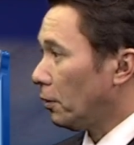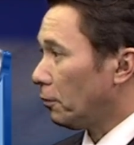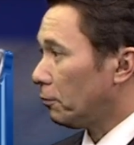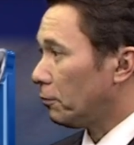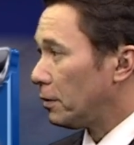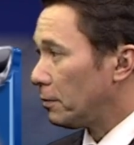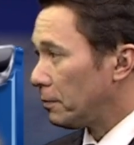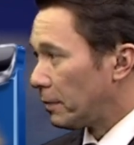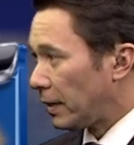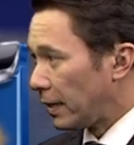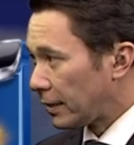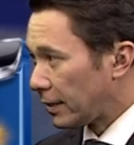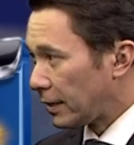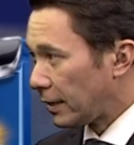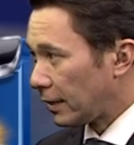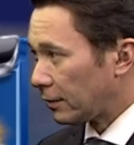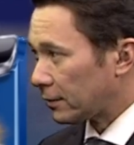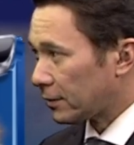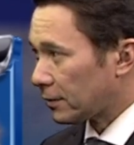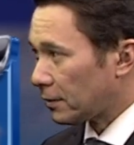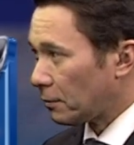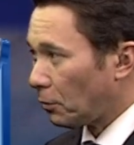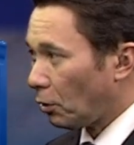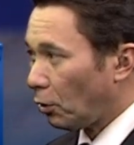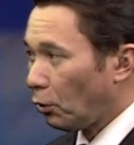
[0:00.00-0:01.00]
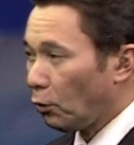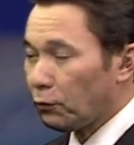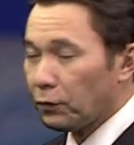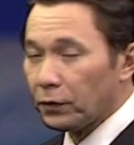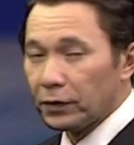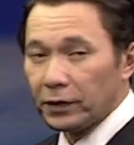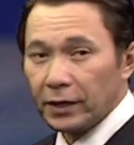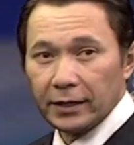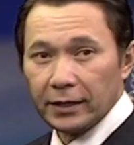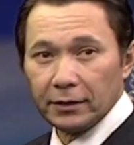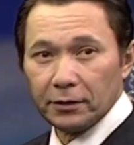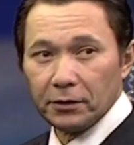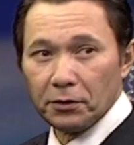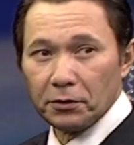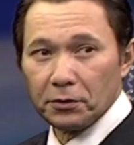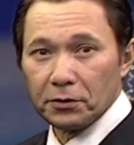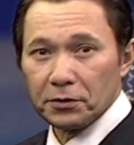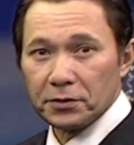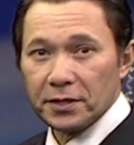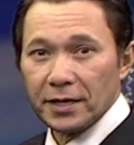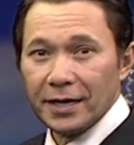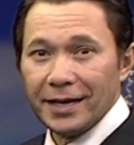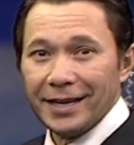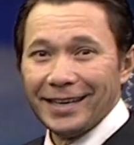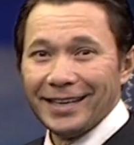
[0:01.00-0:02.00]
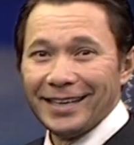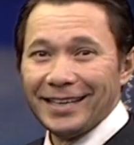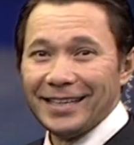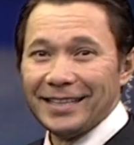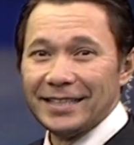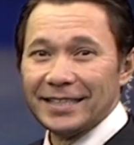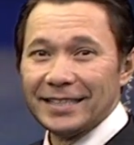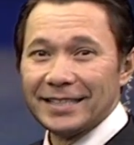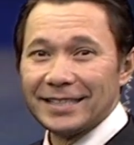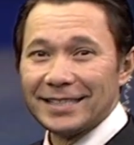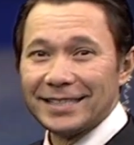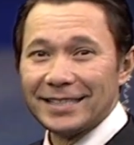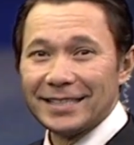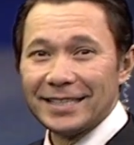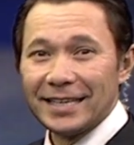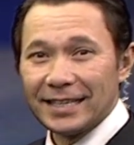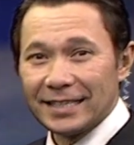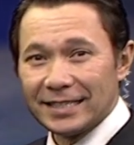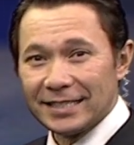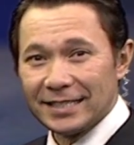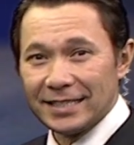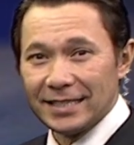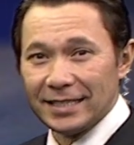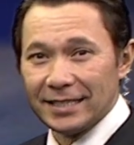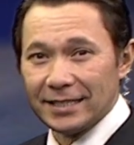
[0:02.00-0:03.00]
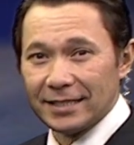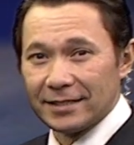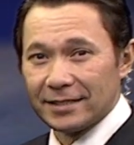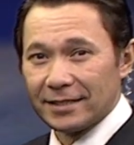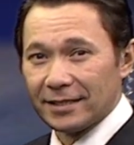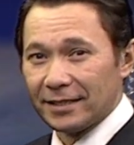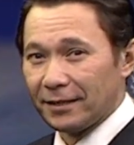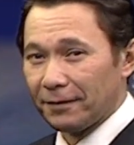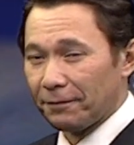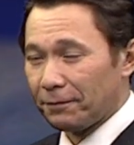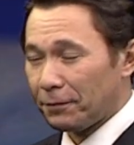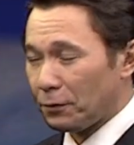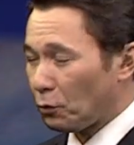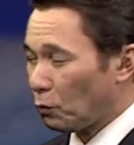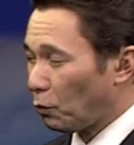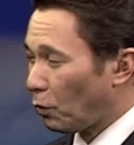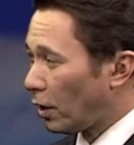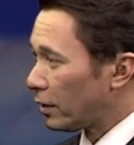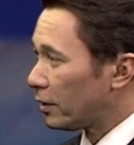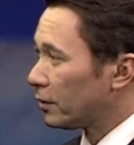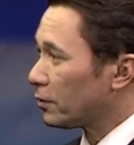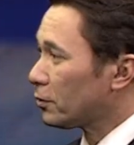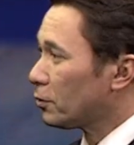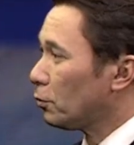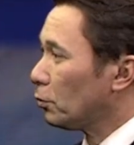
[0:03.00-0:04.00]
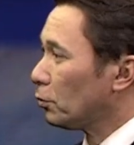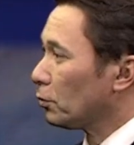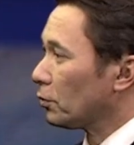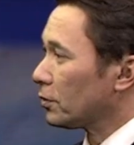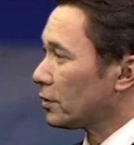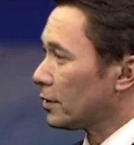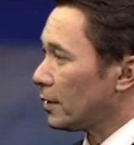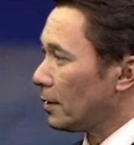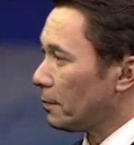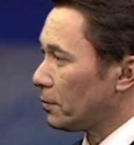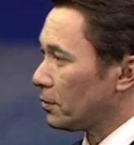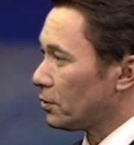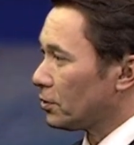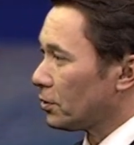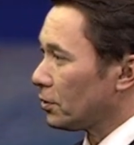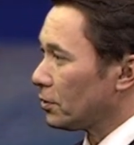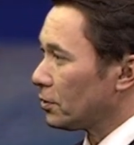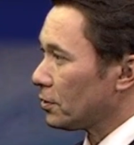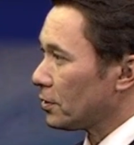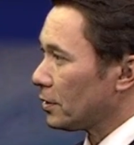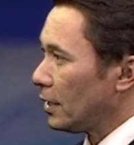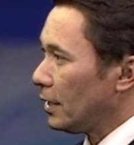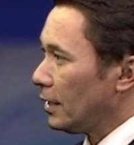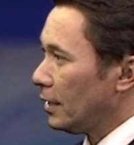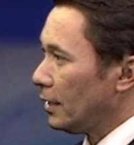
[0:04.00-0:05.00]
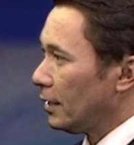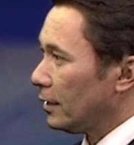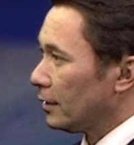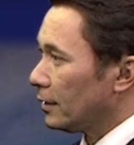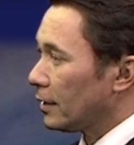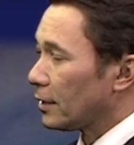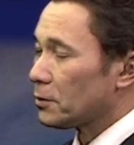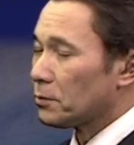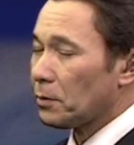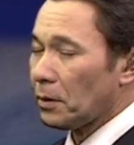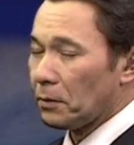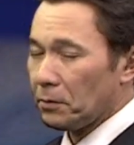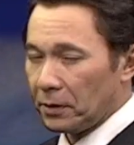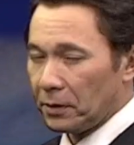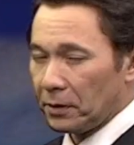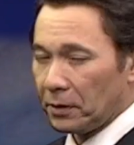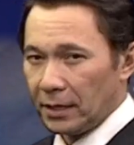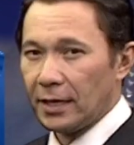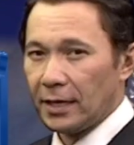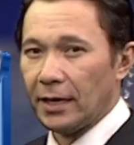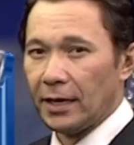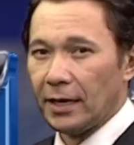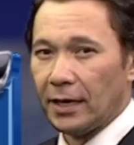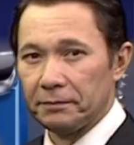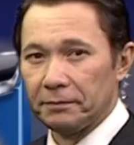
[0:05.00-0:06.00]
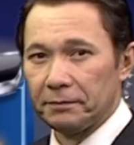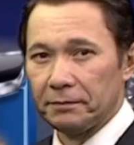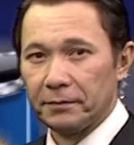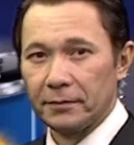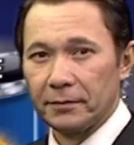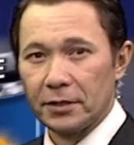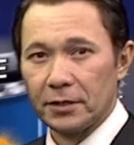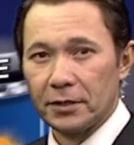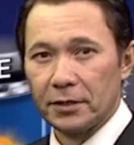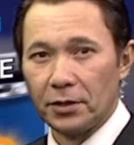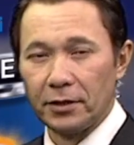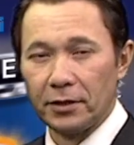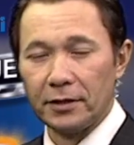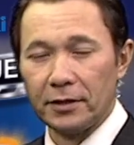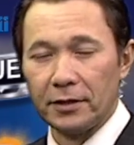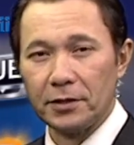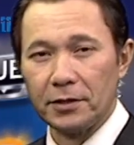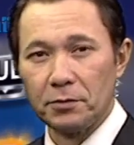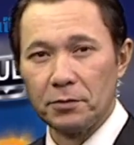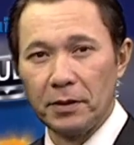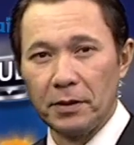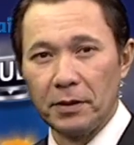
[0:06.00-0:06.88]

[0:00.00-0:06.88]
We might get some overnight lows in the 60s, and if you wanted cooler temperatures, that's what we're going to get starting this